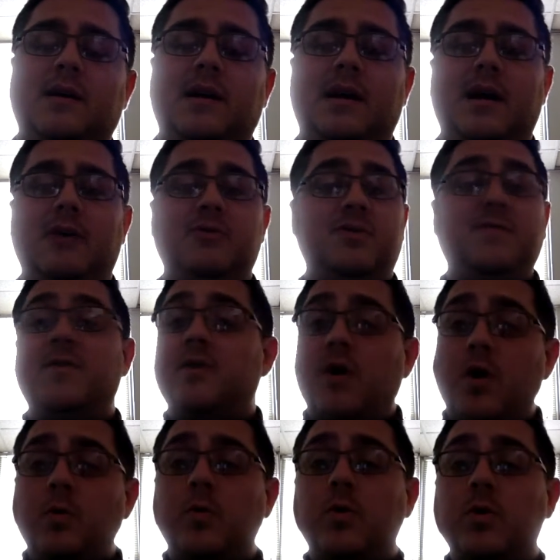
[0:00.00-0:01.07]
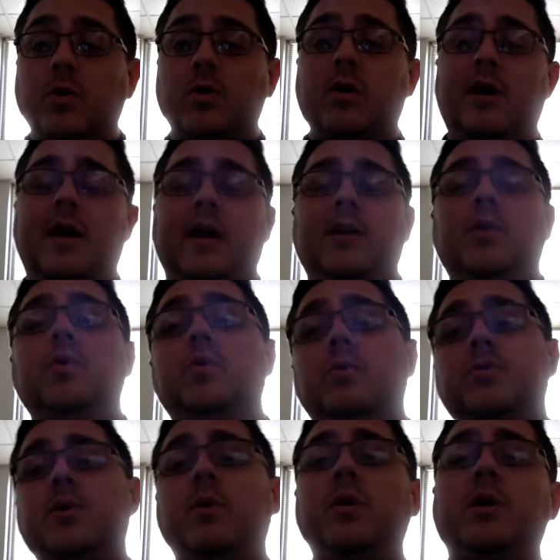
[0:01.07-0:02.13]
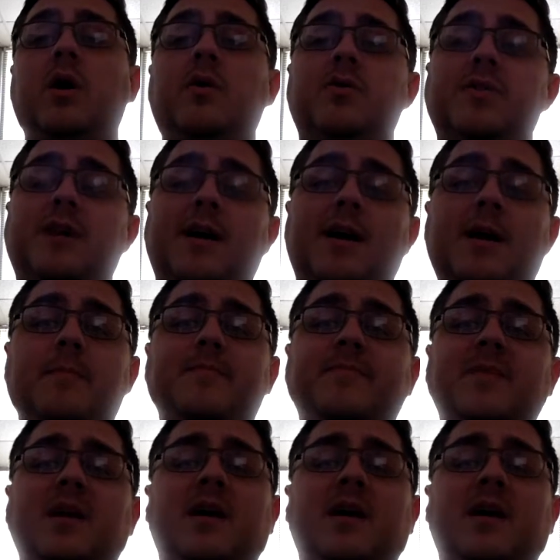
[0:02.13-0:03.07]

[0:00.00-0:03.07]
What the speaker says: I was a very hard worker and I knew what was going on all the time.